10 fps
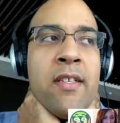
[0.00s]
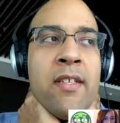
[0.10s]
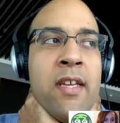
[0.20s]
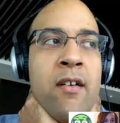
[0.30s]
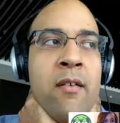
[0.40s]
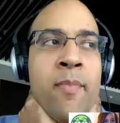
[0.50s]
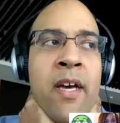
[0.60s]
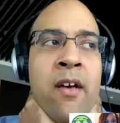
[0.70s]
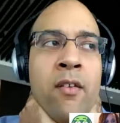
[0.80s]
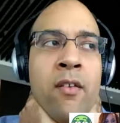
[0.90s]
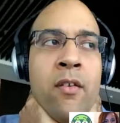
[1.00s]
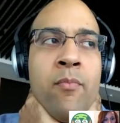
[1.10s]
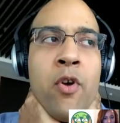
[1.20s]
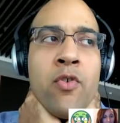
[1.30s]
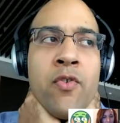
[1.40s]
Sara, about
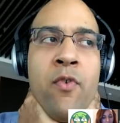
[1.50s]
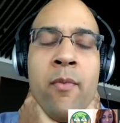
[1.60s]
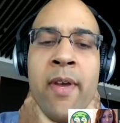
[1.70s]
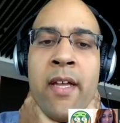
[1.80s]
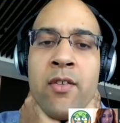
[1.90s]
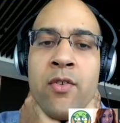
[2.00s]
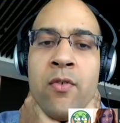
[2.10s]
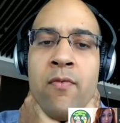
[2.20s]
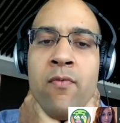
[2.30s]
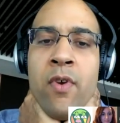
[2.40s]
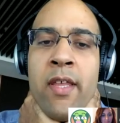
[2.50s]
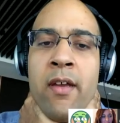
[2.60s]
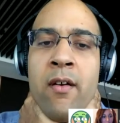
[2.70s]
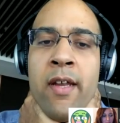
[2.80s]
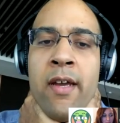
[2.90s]
post format, sort of where they
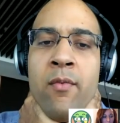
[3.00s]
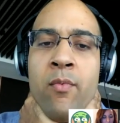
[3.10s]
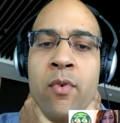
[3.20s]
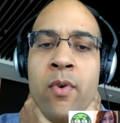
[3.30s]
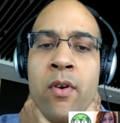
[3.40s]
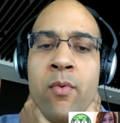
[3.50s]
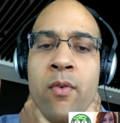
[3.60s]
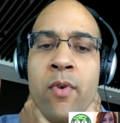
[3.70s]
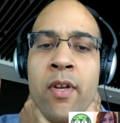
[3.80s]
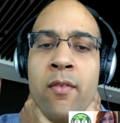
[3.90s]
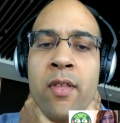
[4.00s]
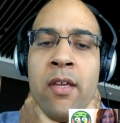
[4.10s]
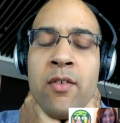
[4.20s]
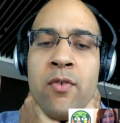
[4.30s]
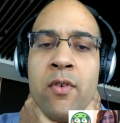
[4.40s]
are now? What do you
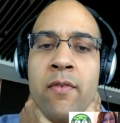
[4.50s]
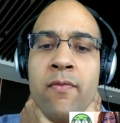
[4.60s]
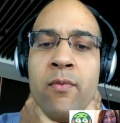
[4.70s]
think sort of